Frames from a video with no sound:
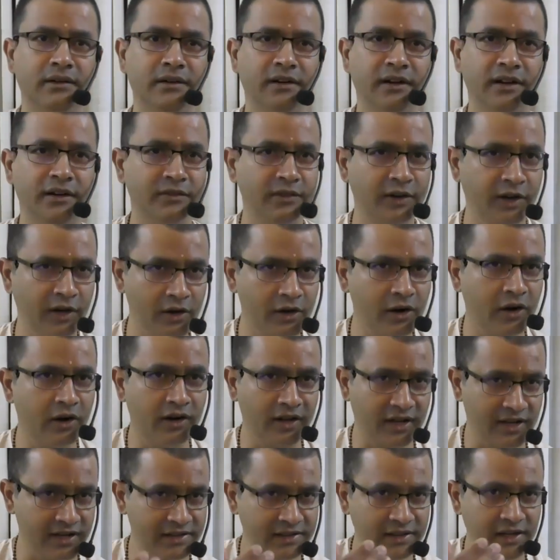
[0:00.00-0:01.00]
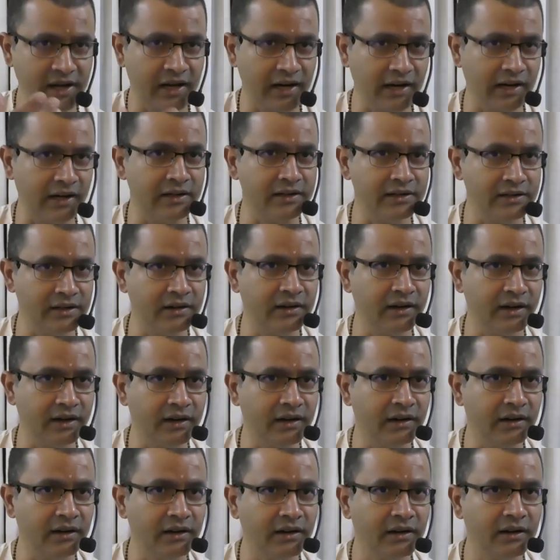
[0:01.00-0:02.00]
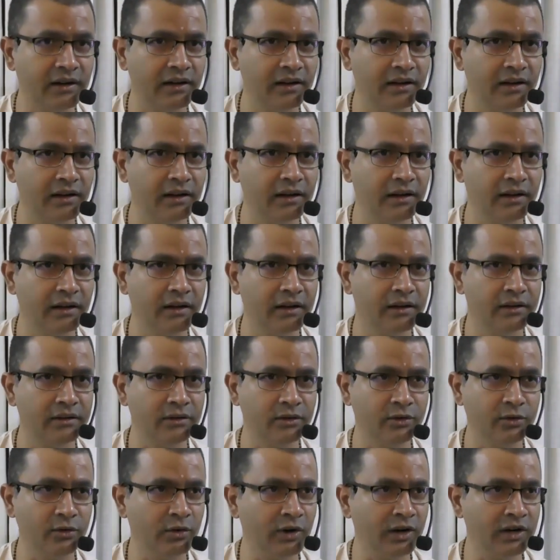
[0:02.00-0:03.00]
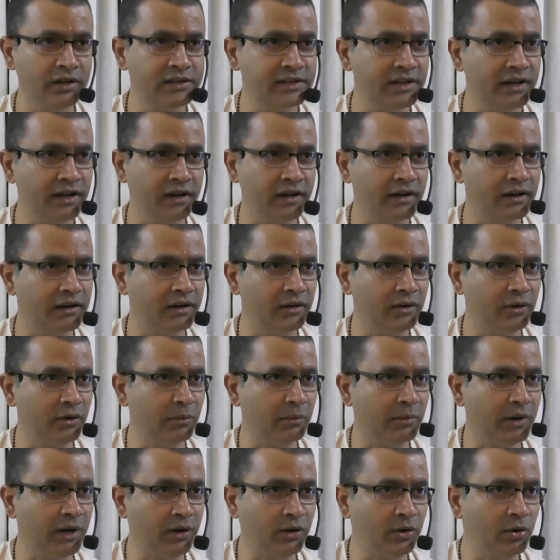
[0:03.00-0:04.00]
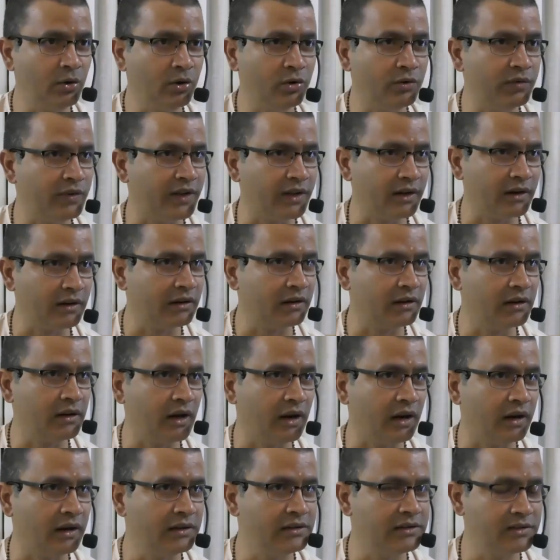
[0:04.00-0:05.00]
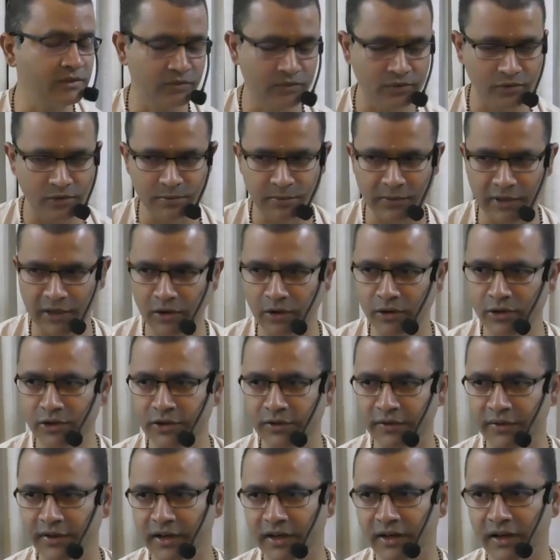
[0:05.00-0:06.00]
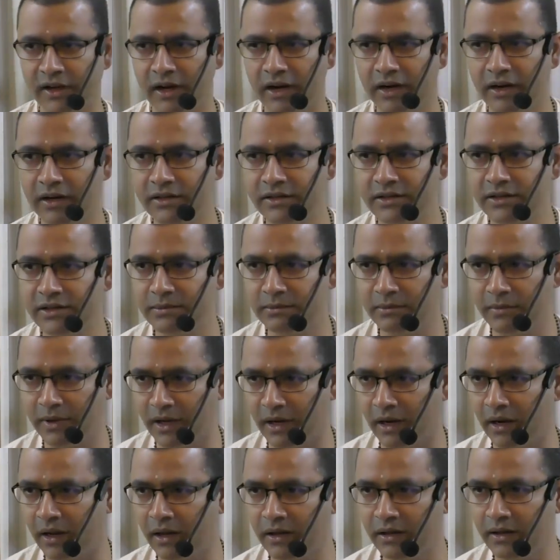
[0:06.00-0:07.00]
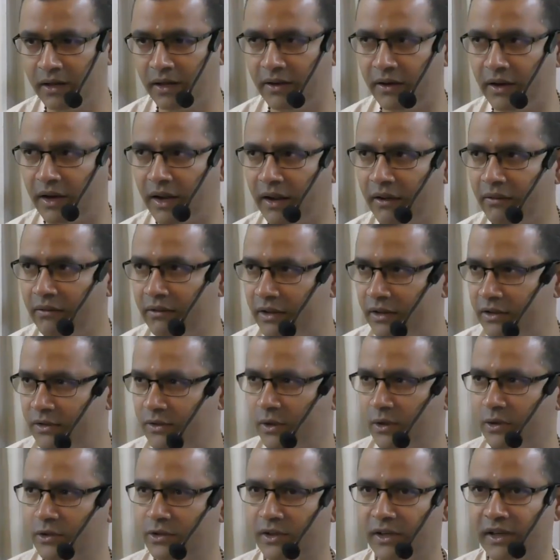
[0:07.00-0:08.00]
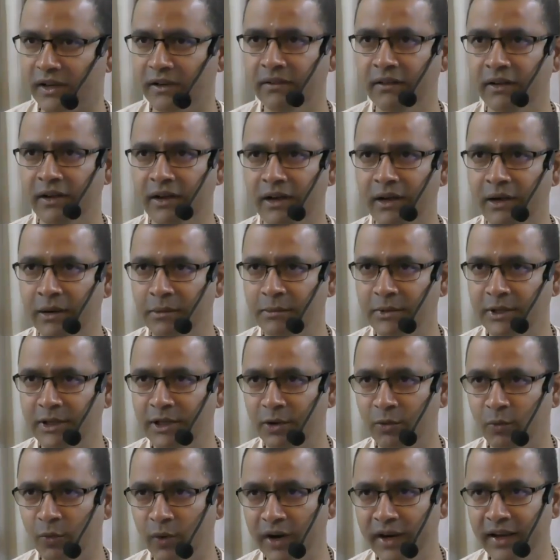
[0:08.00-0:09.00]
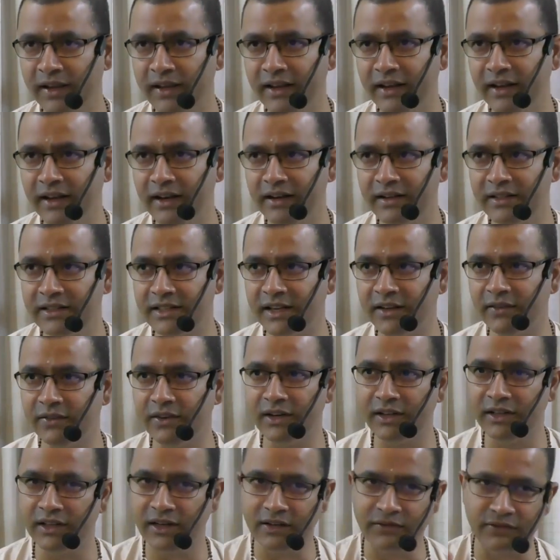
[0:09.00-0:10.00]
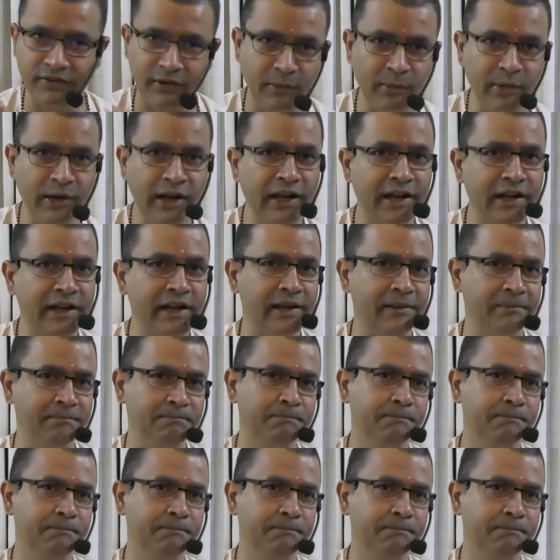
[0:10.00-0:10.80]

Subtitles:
Every god has garland, right? So you can't say, men don't wear garlands. Of course, men also wear garlands. Mala, they will have, this also have. But then why it is given that feminine name?